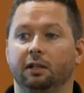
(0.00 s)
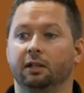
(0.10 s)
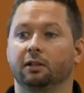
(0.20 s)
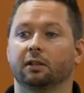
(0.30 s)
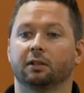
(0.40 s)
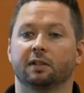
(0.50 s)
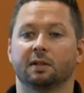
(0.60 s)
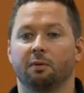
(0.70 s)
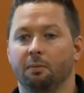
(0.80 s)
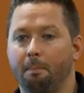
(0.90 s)
And it looked like
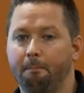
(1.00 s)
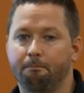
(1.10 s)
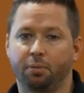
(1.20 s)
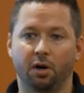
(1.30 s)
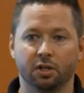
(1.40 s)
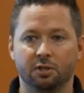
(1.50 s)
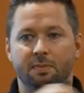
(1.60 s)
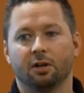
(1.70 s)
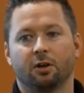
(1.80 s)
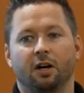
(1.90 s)
someone punched
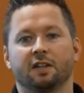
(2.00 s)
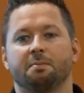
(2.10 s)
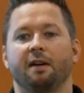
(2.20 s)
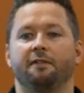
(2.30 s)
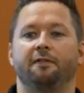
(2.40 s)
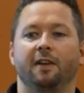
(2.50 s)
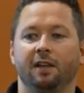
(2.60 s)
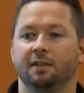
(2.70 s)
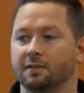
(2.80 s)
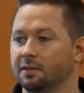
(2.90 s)
me across my
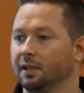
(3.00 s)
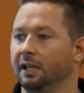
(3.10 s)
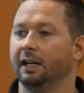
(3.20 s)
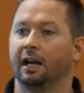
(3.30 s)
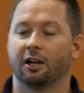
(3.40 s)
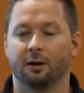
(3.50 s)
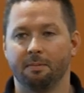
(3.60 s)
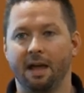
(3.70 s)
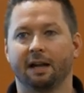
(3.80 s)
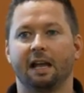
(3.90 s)
face I come
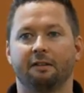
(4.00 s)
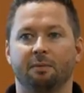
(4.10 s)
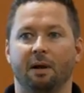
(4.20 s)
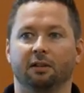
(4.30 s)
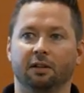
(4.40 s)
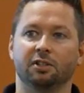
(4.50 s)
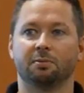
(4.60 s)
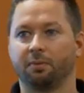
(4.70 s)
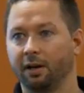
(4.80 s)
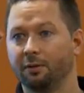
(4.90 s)
back after my
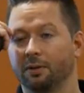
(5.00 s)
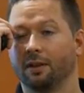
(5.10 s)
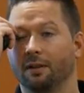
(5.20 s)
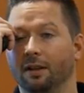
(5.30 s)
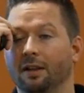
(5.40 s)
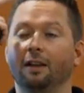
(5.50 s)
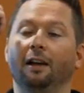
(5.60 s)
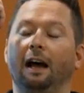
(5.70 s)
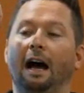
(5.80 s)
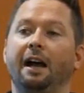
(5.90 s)
lunch break with a
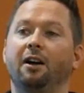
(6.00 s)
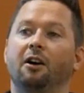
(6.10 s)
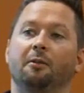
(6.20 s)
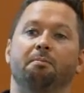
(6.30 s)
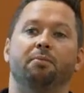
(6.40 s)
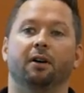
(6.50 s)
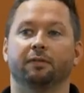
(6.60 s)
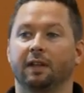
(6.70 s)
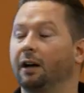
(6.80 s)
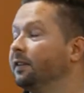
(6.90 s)
eye all
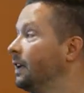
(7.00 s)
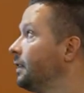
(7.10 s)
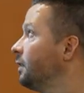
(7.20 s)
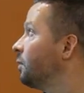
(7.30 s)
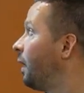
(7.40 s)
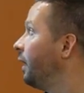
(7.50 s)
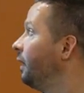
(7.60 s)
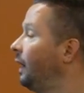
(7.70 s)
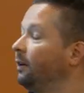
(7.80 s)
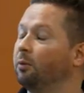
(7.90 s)
puffed out, and that is why
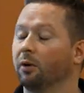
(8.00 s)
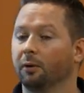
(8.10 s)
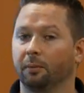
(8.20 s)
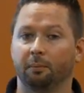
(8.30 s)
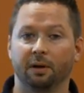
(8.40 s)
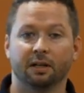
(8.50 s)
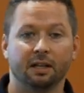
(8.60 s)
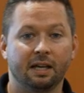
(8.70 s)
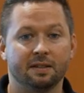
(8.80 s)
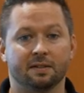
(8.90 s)
I wore my
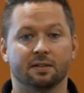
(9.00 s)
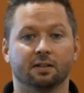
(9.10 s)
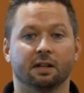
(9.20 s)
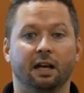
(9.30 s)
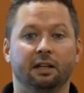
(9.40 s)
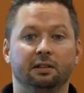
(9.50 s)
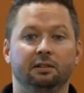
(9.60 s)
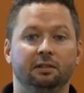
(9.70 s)
glasses a lot